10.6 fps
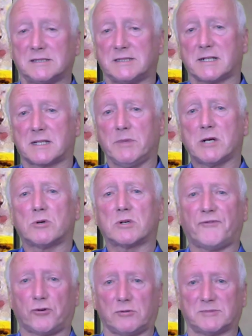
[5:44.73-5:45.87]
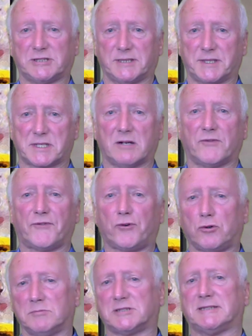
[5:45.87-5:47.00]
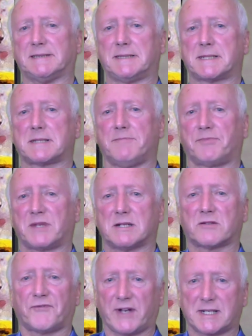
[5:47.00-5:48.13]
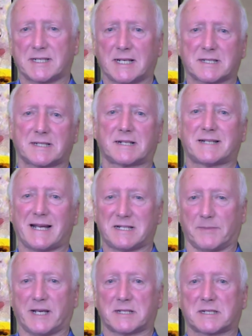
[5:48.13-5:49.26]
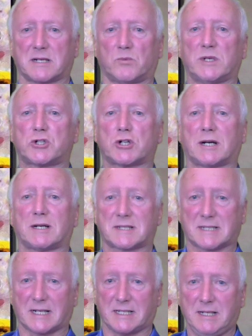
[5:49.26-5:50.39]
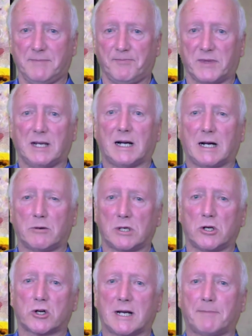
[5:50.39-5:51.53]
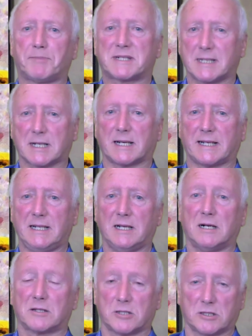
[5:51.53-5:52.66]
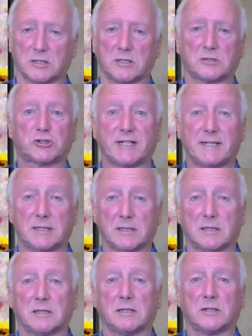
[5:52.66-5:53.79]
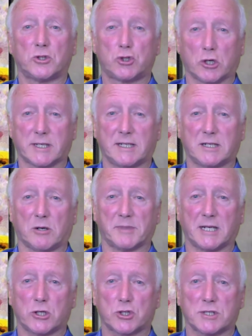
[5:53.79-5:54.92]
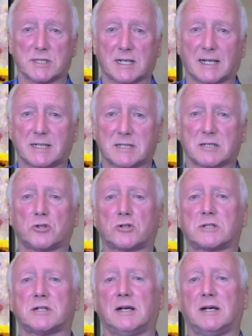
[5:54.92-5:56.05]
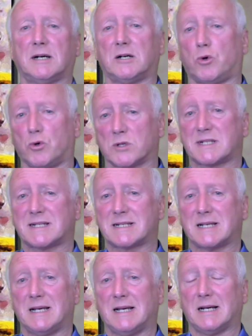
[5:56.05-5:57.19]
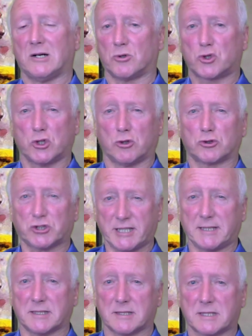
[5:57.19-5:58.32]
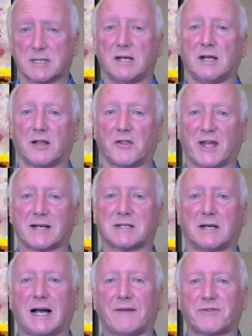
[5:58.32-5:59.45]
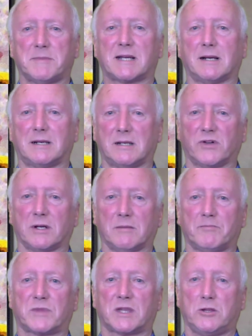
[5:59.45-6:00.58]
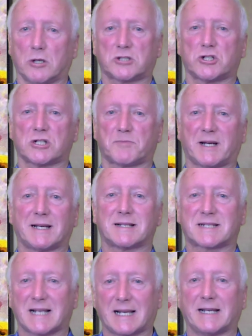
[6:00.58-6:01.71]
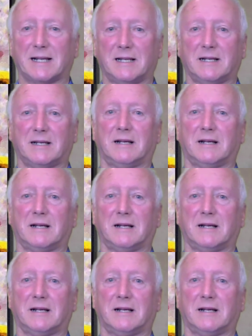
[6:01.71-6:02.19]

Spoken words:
Right, then we go on to form grids. Now, form grids is a fantastic database which I study. I will look at particularly the trainer and jockey combinations. I like to look at the horses or trainers that have to make a living, not just by selling